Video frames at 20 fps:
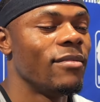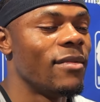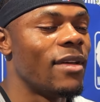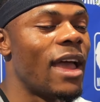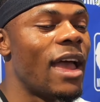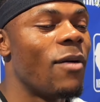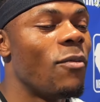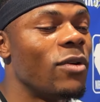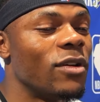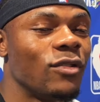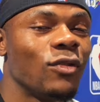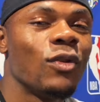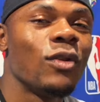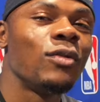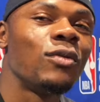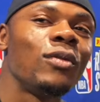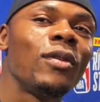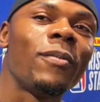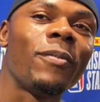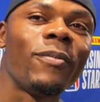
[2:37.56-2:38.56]
I was
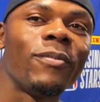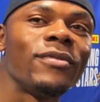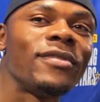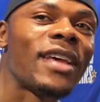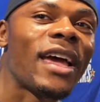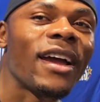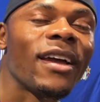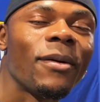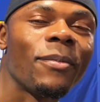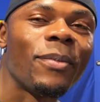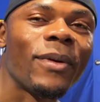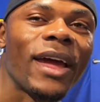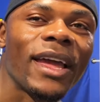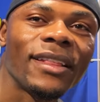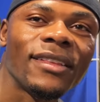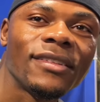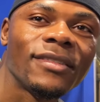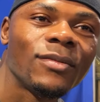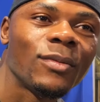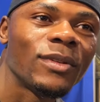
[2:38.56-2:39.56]
going to the soccer
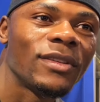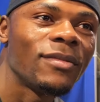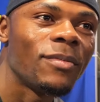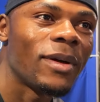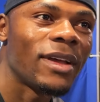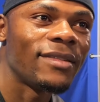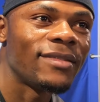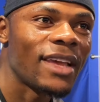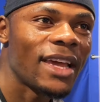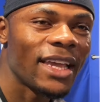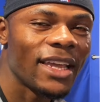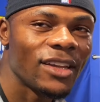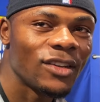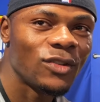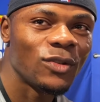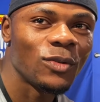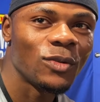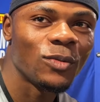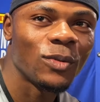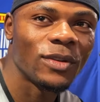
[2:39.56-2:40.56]
practice with my soccer
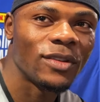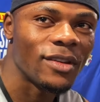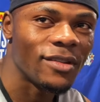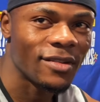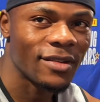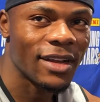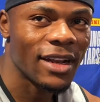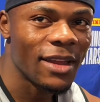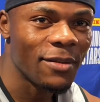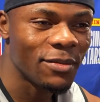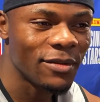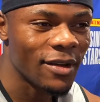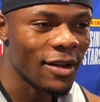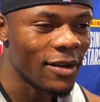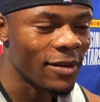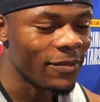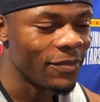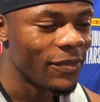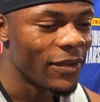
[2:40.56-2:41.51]
shoes with those clips on.